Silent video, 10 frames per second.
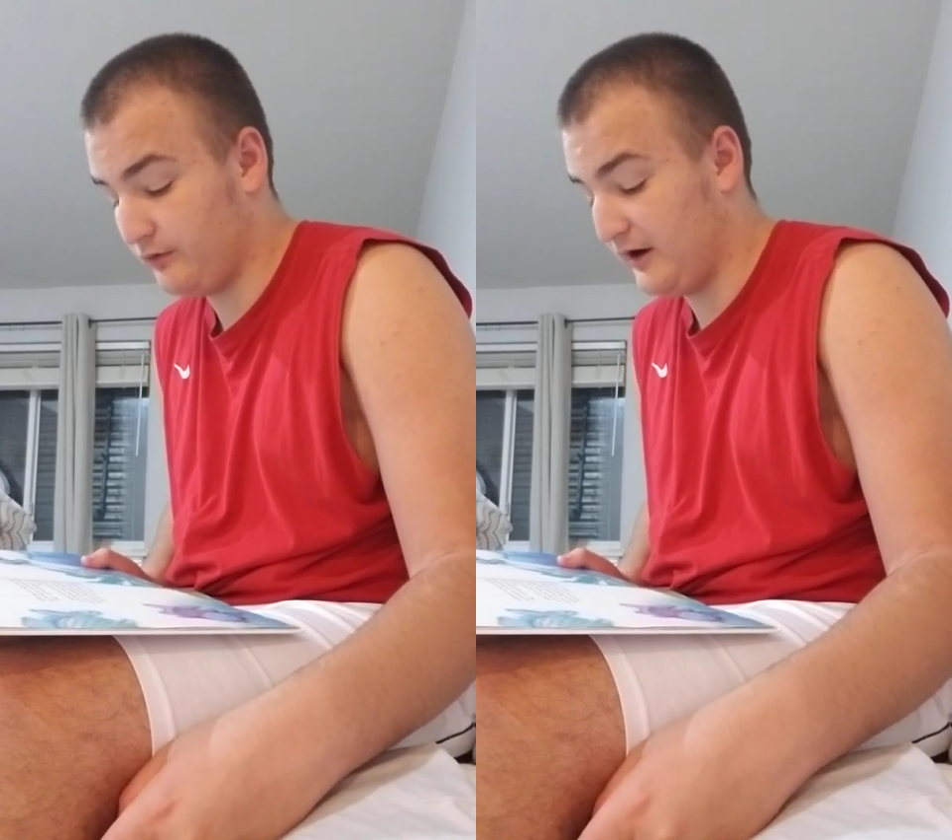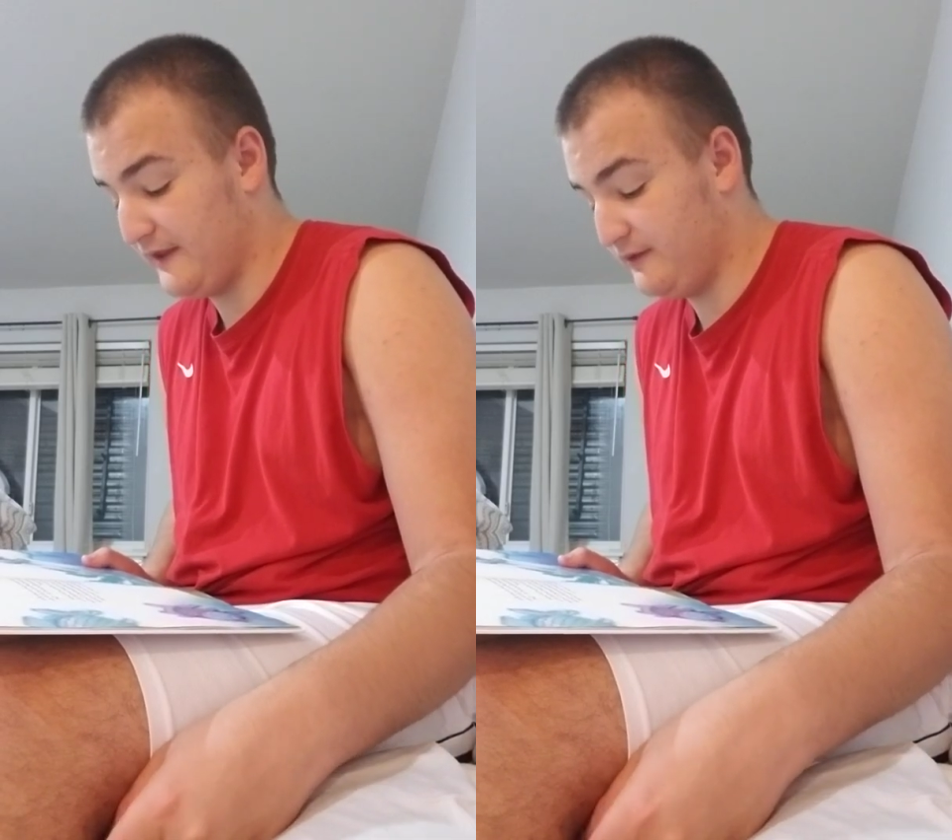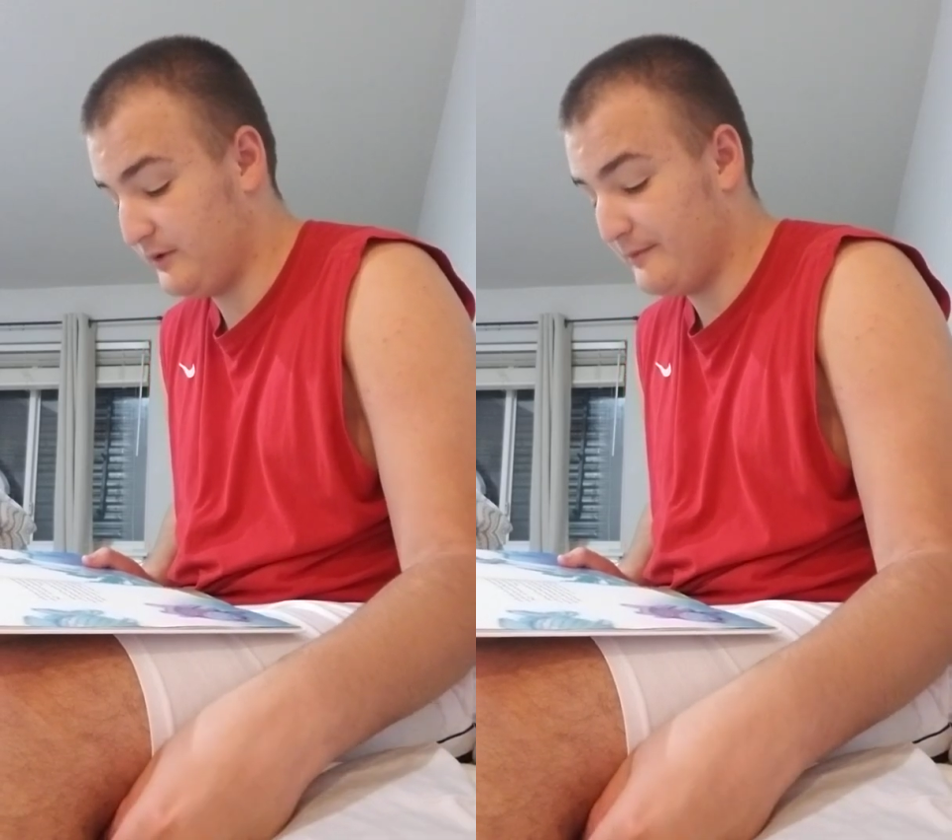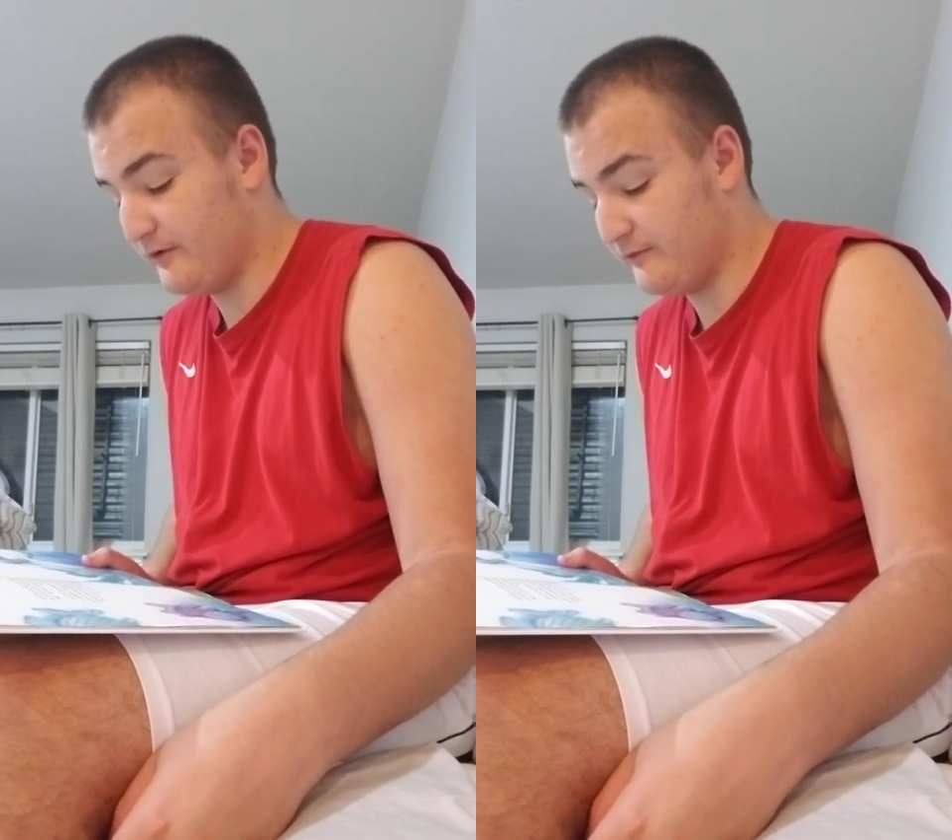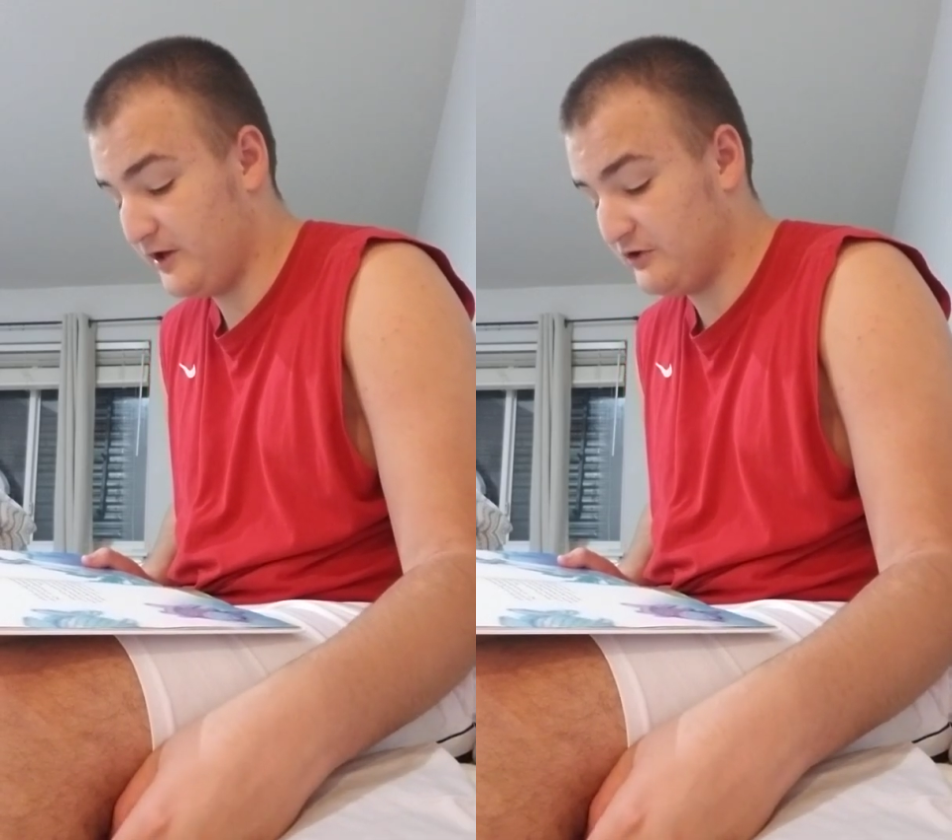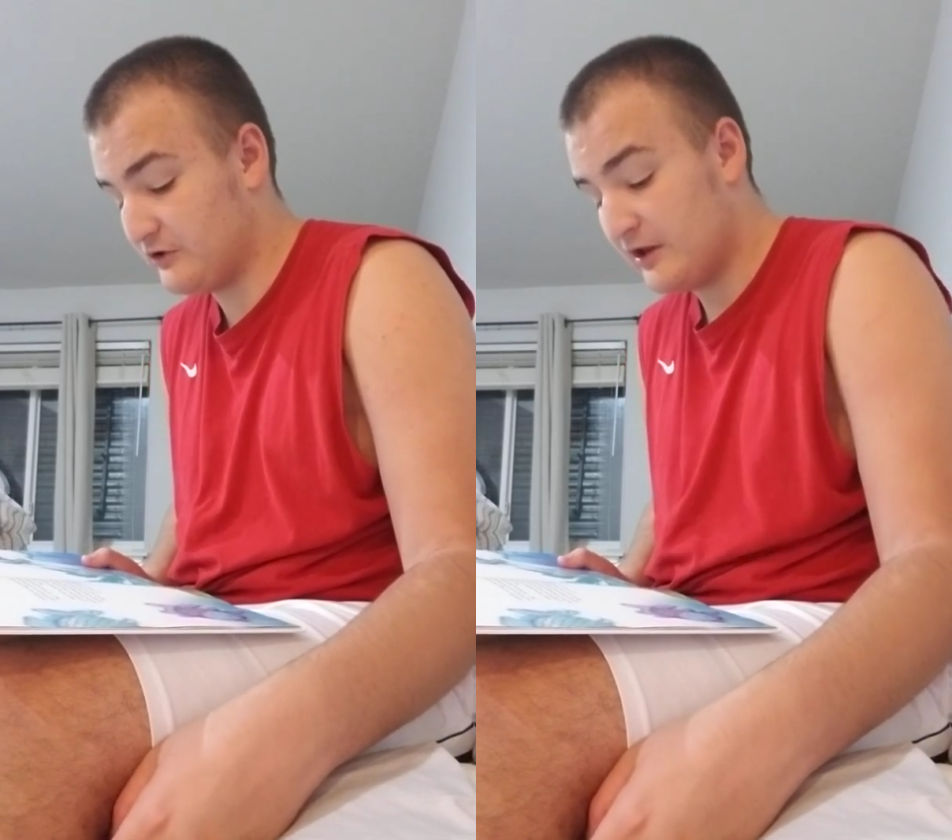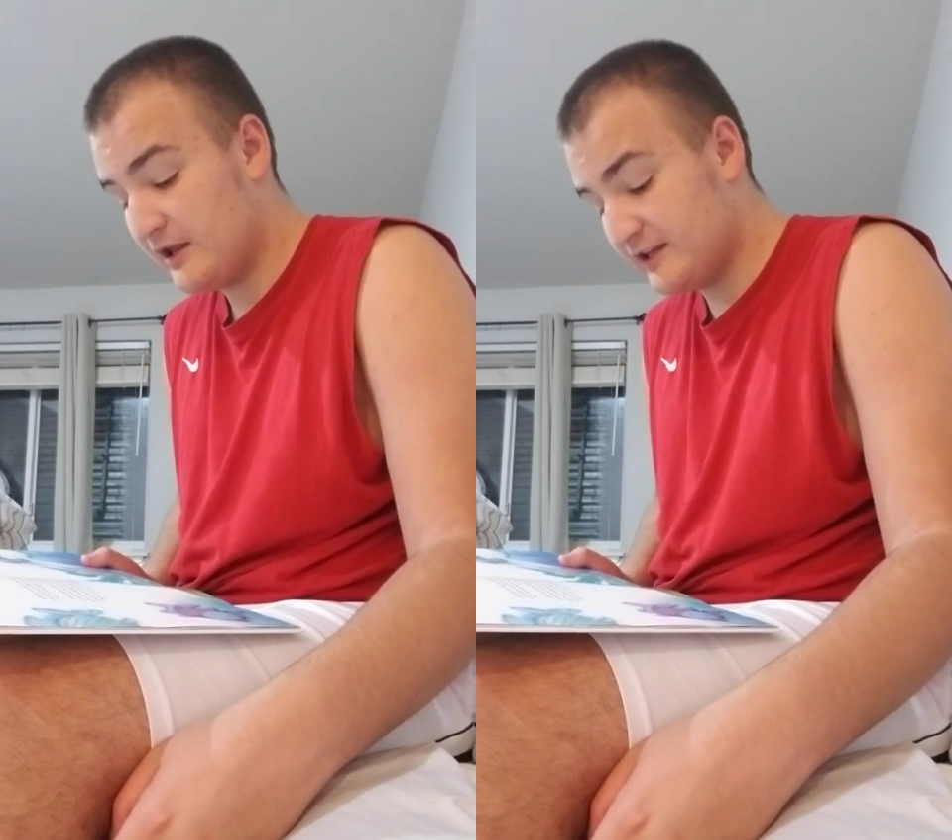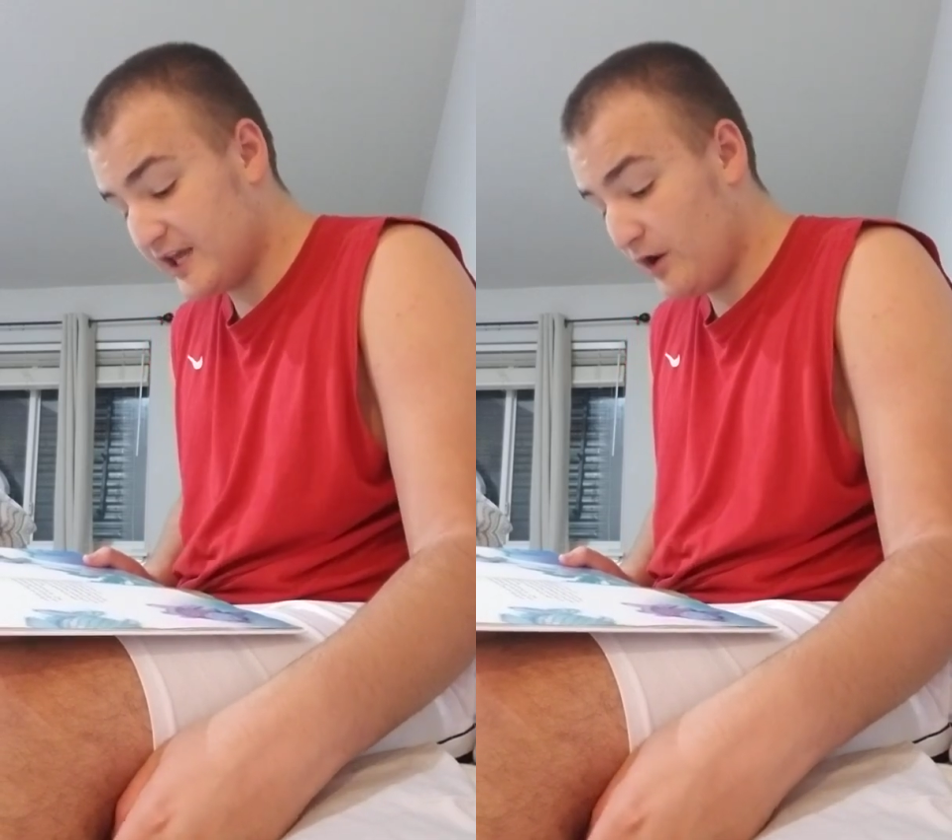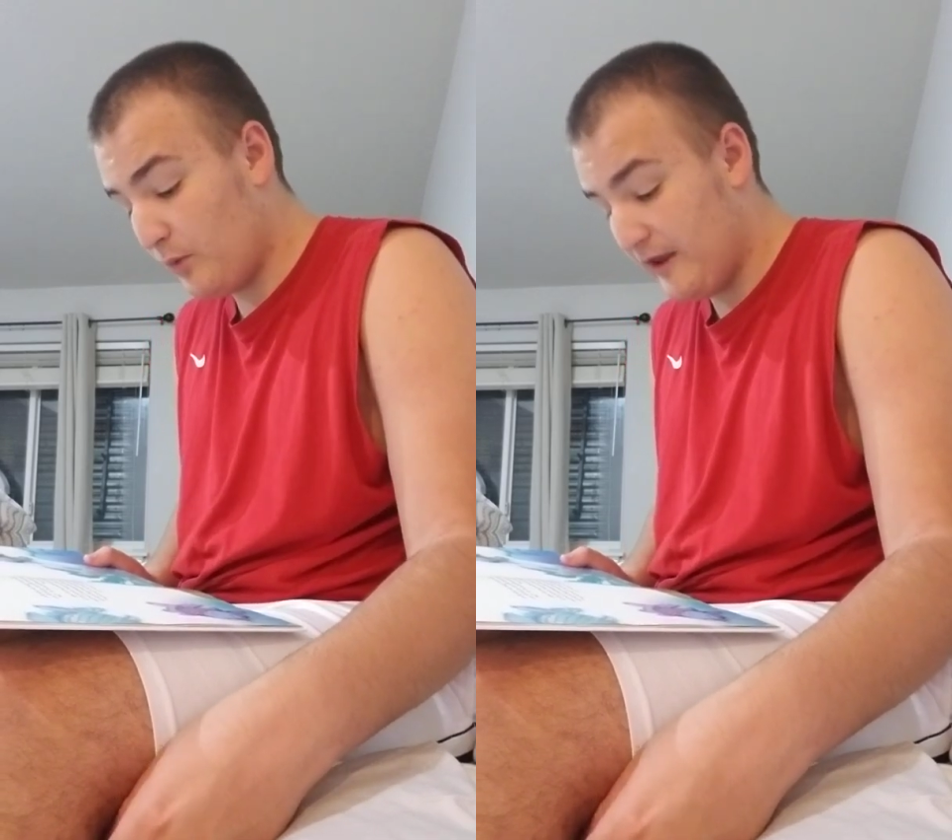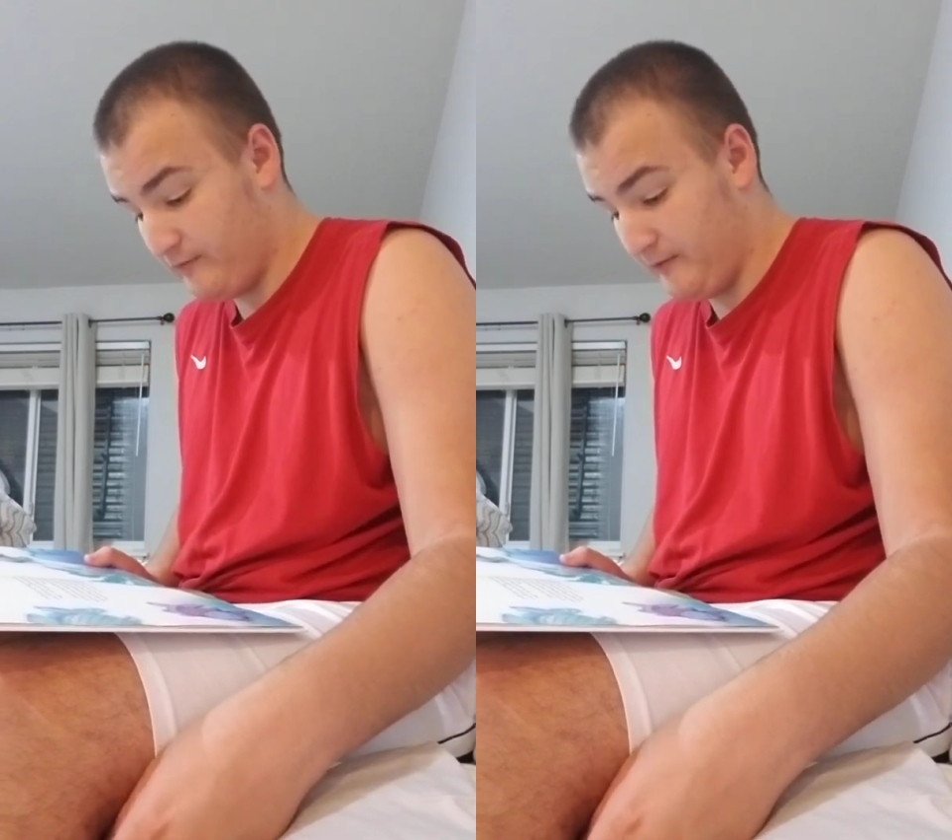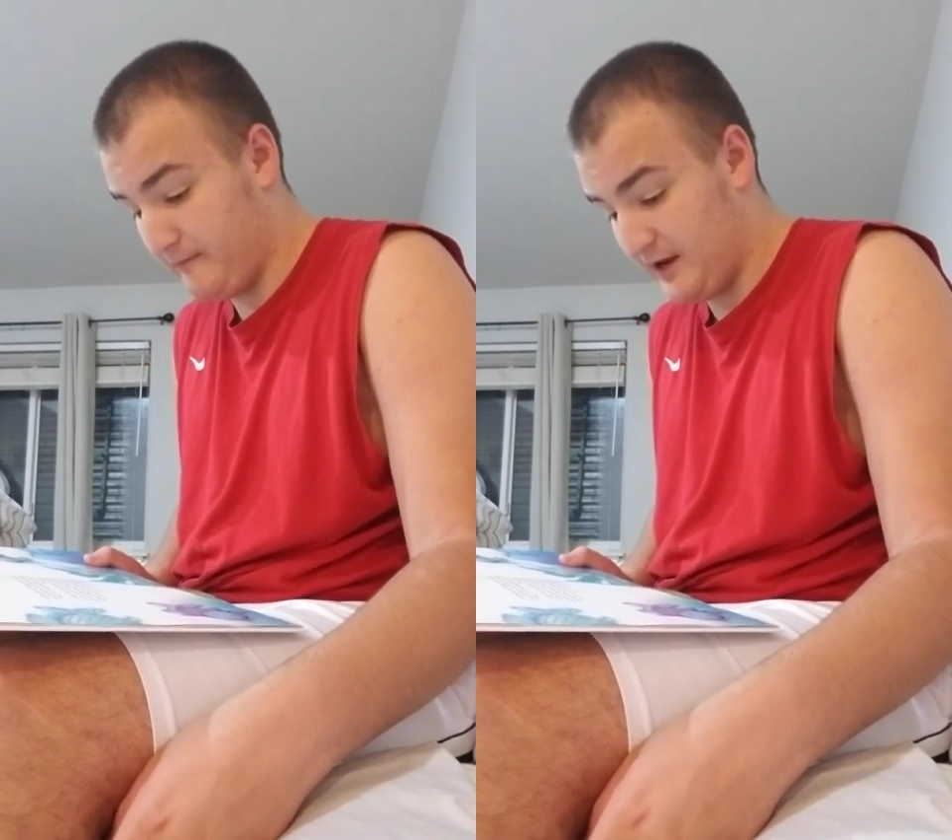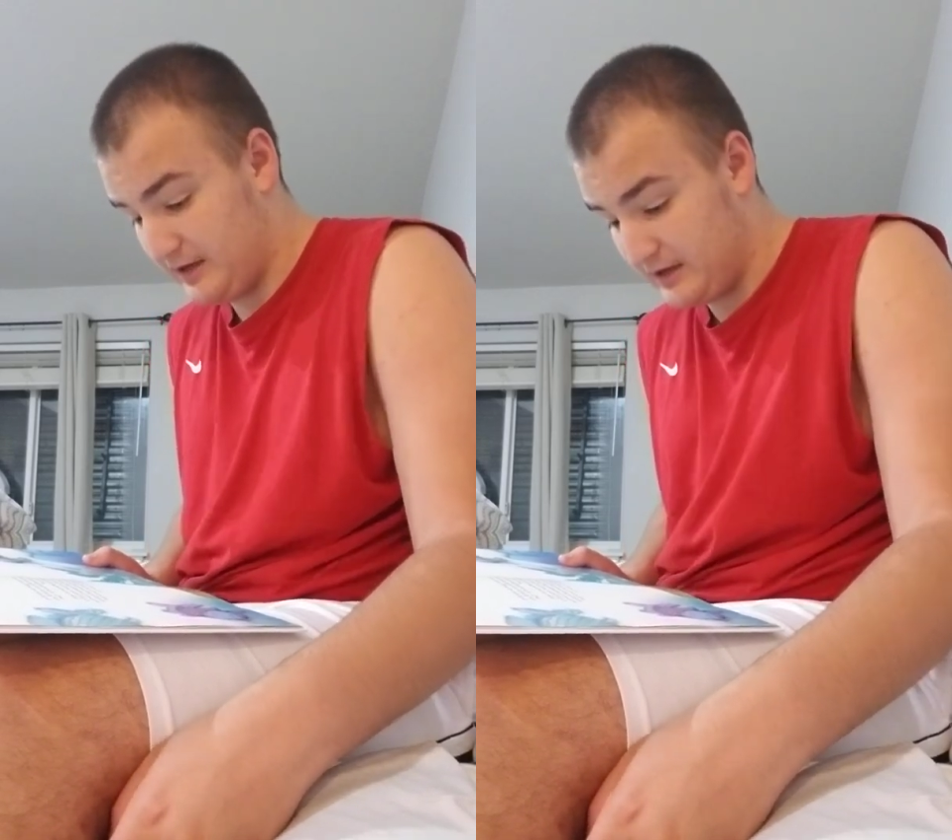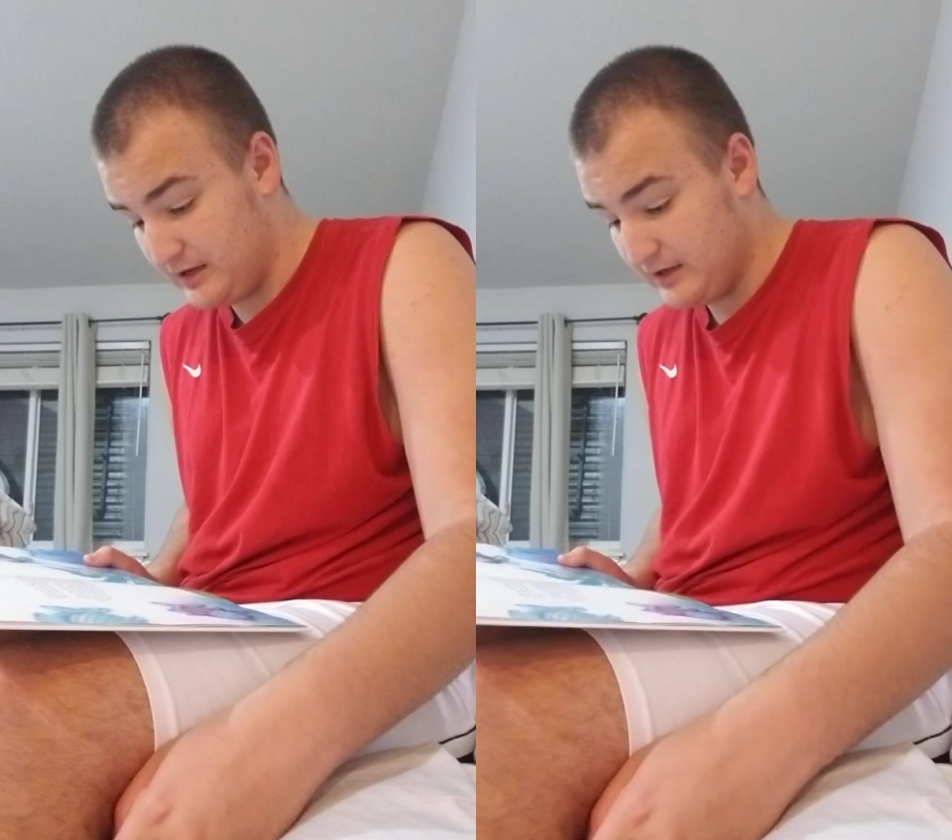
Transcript: cried the Rainbow Fish. "Get away from me."